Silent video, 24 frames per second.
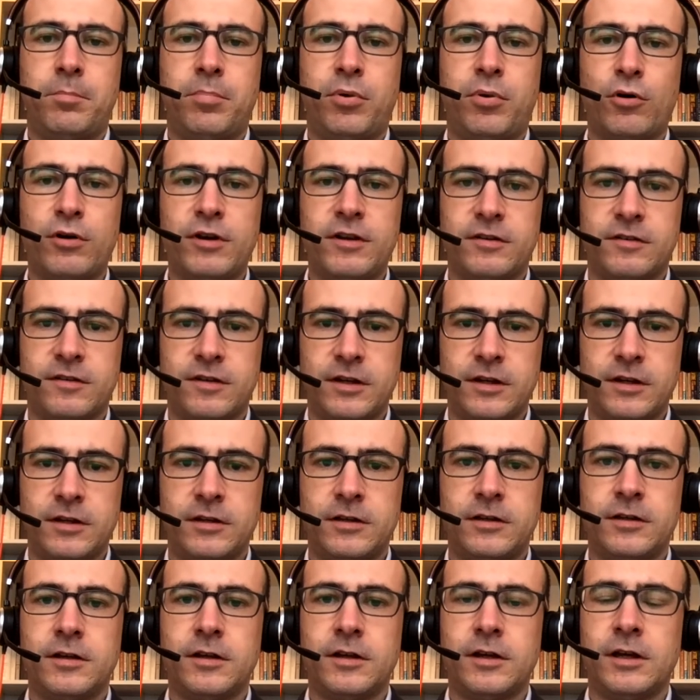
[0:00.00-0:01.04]

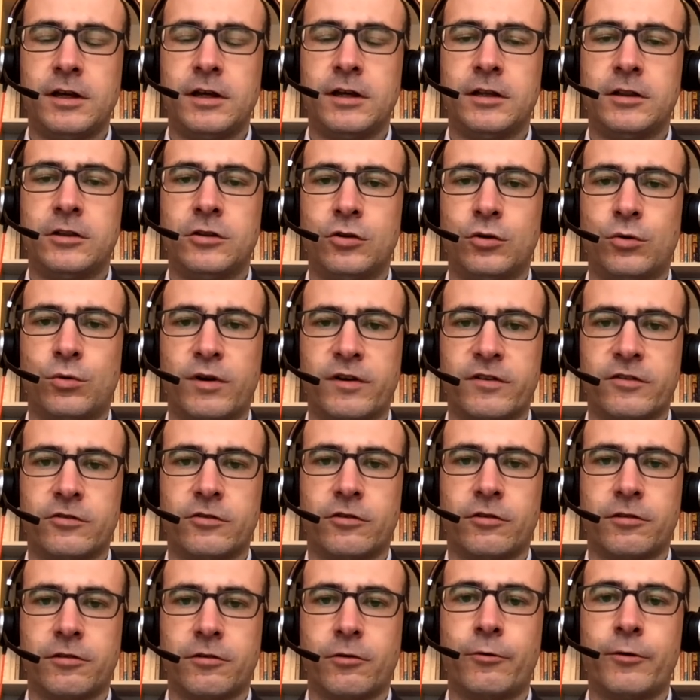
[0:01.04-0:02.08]
policy towards
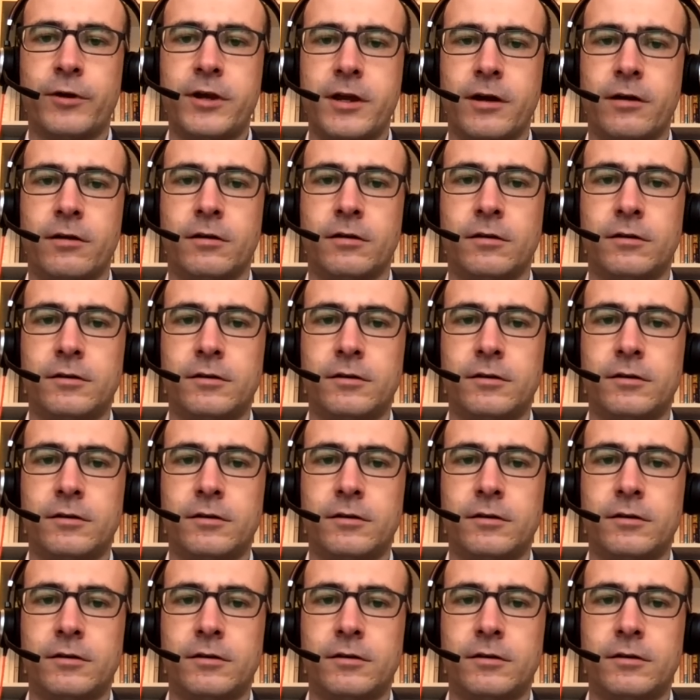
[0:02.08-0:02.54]
North Korea?